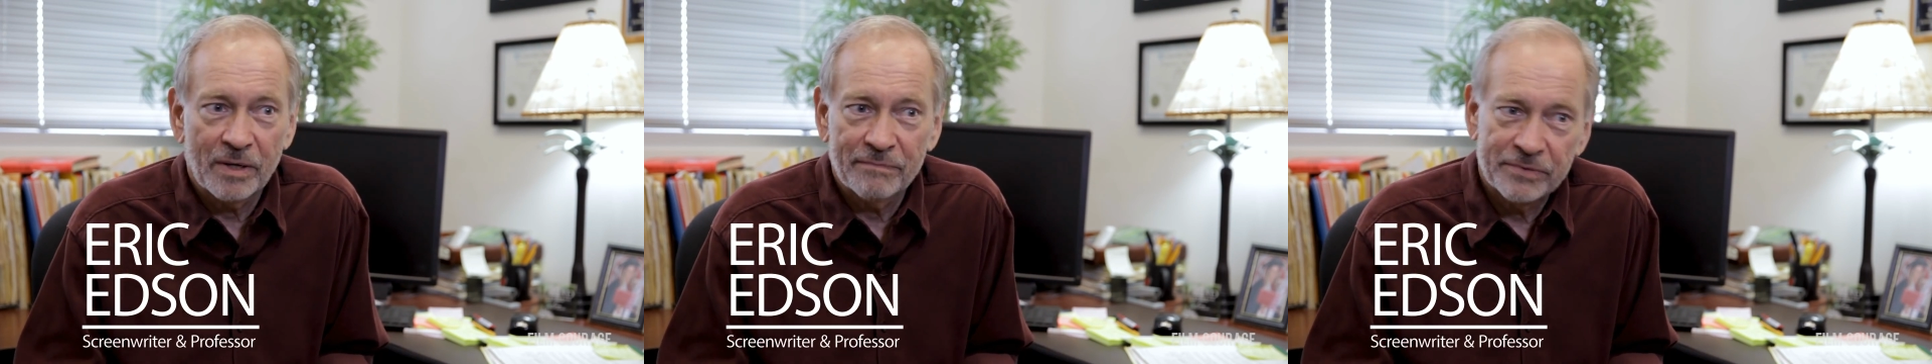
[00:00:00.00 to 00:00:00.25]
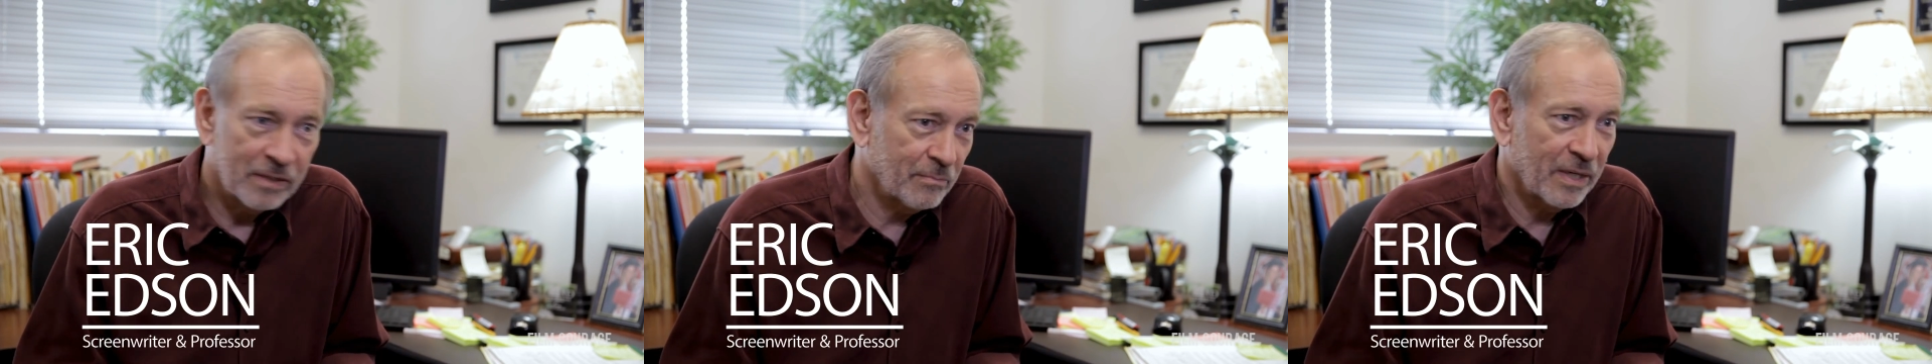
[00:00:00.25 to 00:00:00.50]
I've
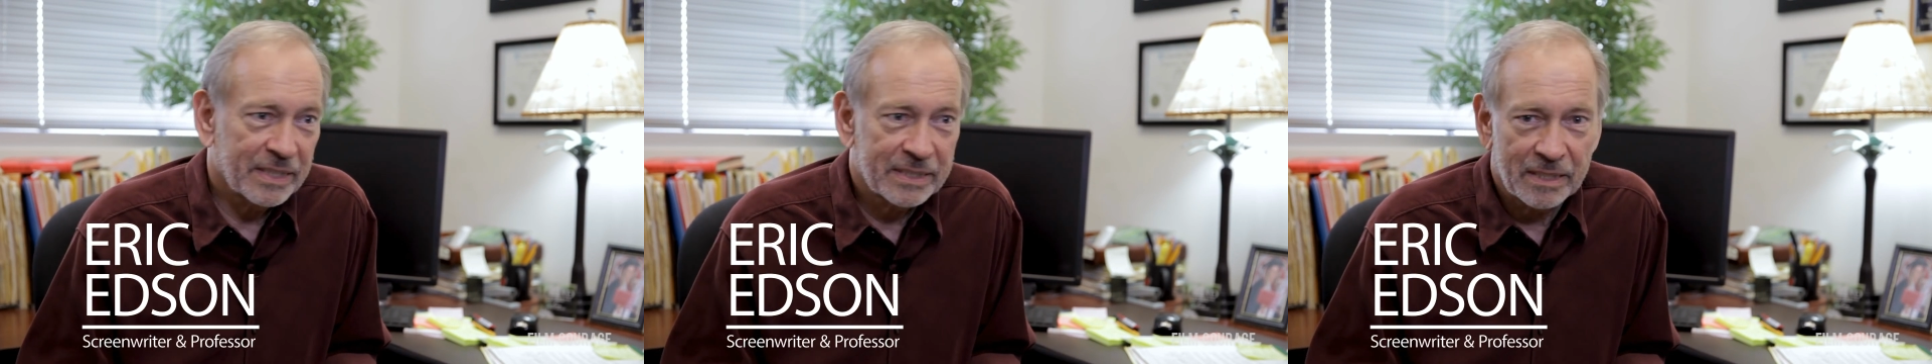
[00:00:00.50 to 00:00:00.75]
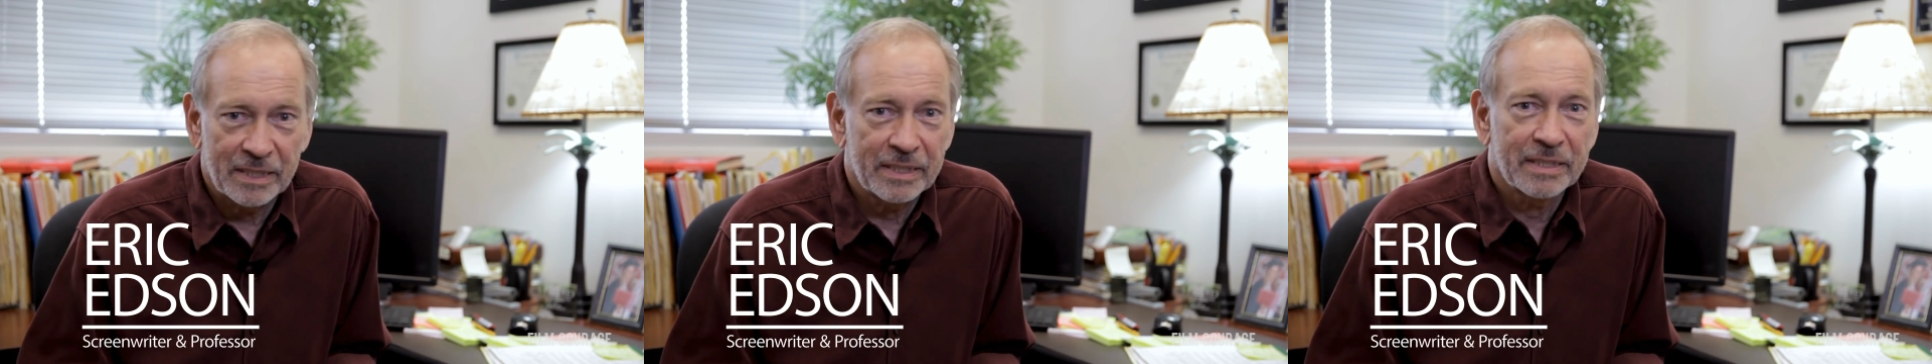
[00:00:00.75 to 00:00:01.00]
done my
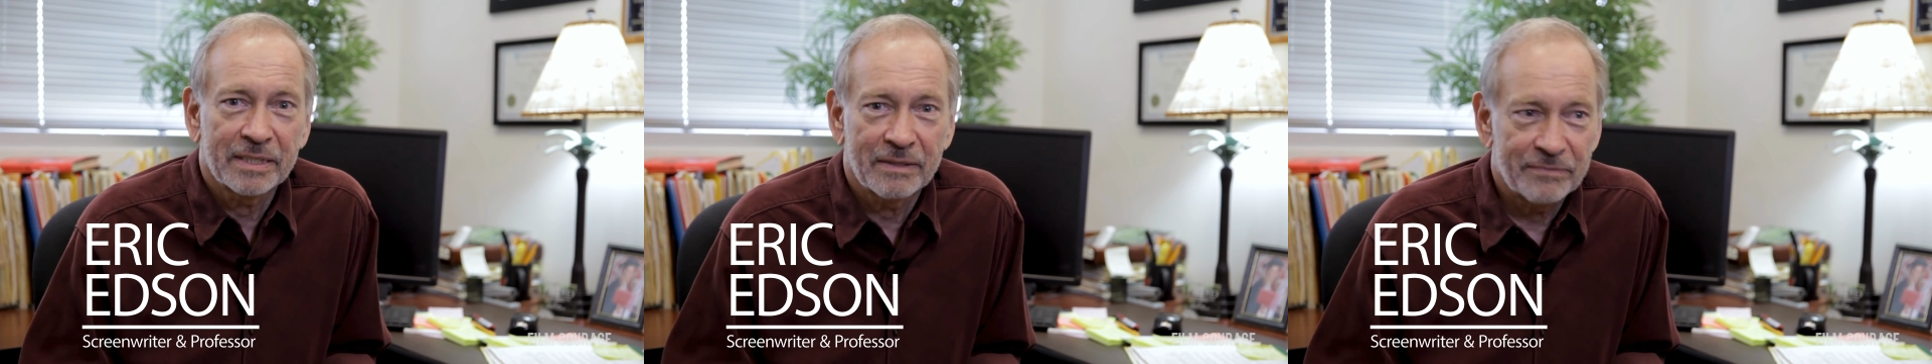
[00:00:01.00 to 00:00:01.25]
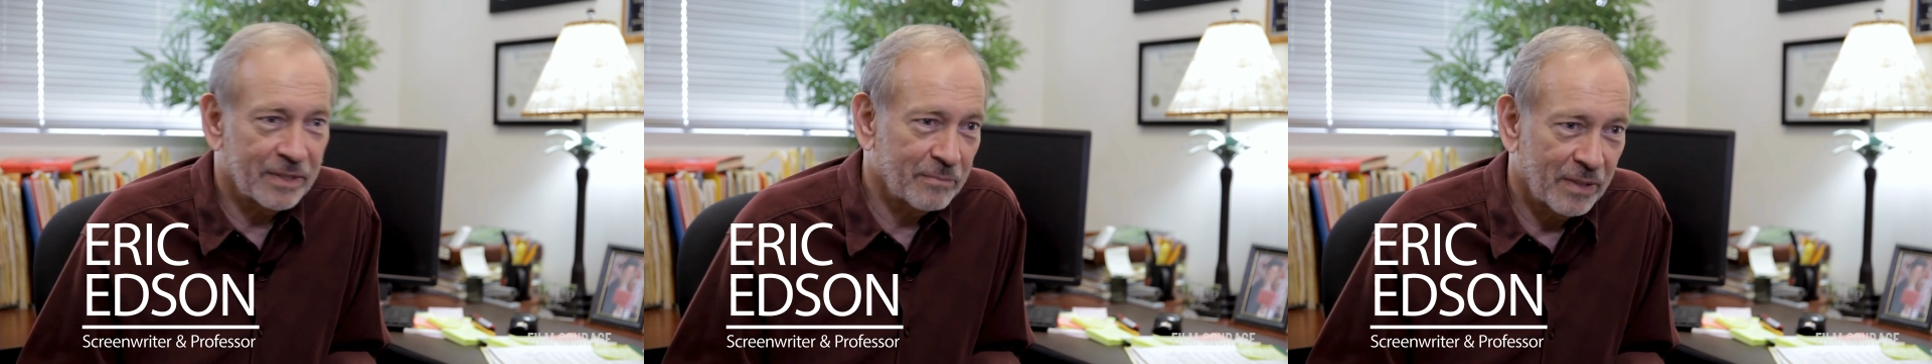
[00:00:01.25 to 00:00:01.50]
cutting and
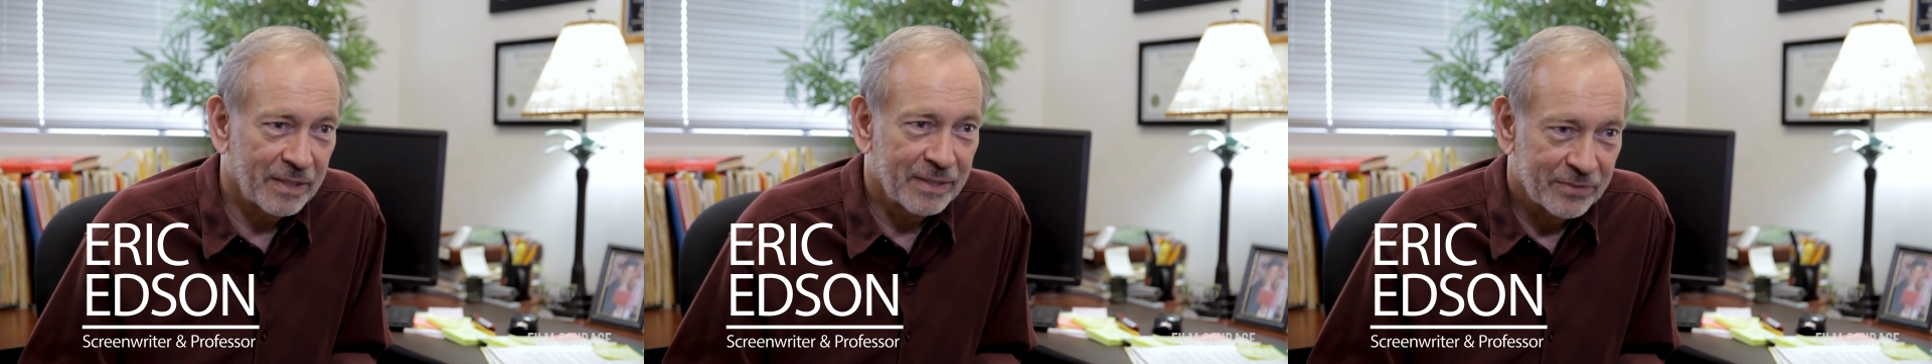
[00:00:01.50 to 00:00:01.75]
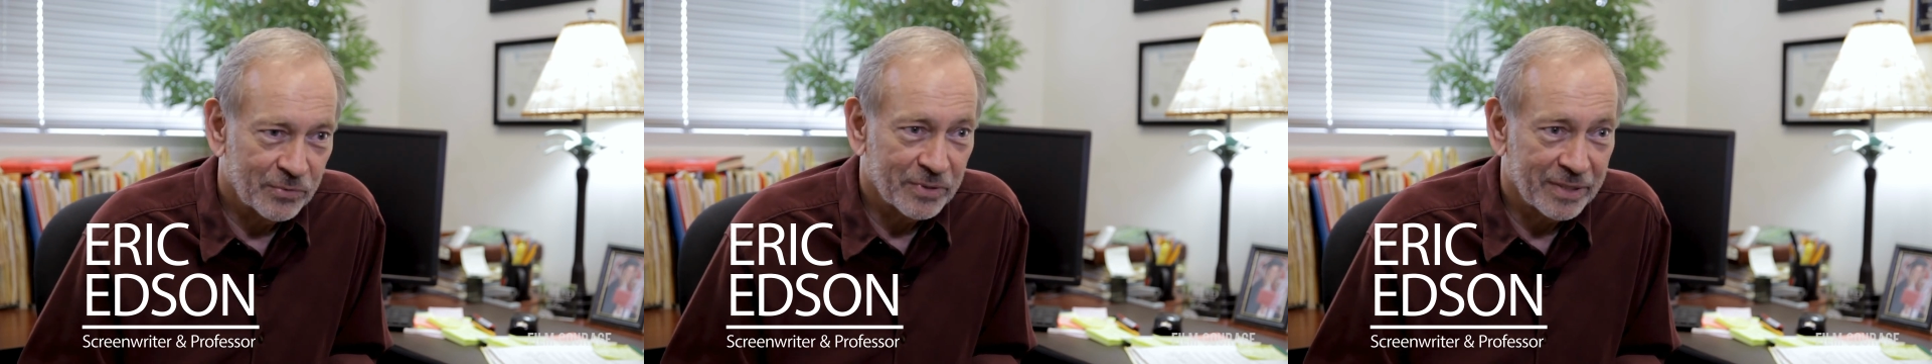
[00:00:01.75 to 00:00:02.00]
I've done my
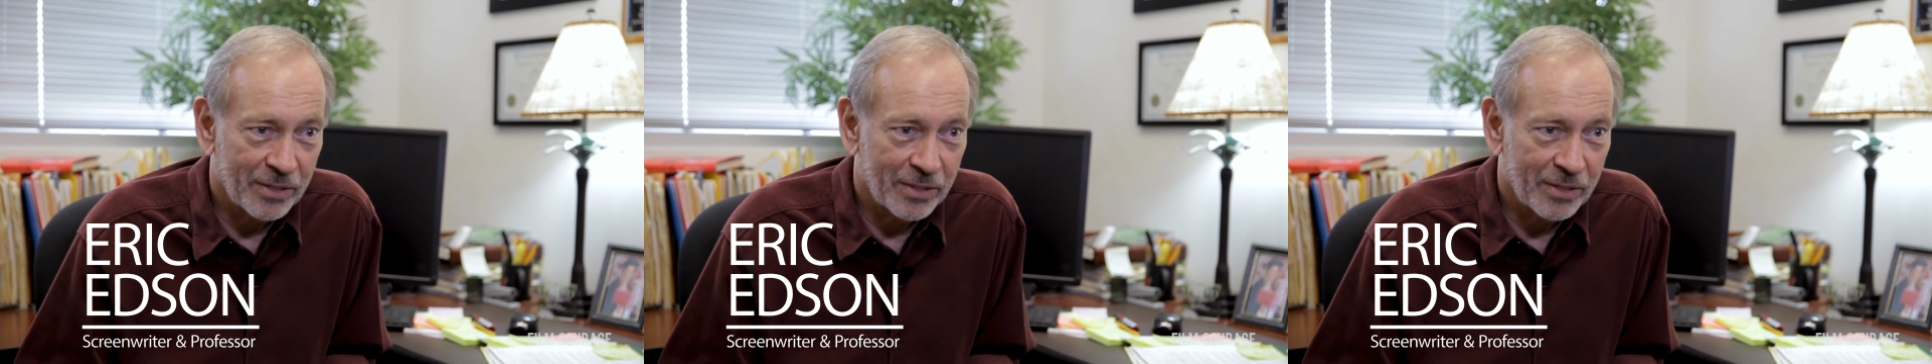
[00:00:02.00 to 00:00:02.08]
twist.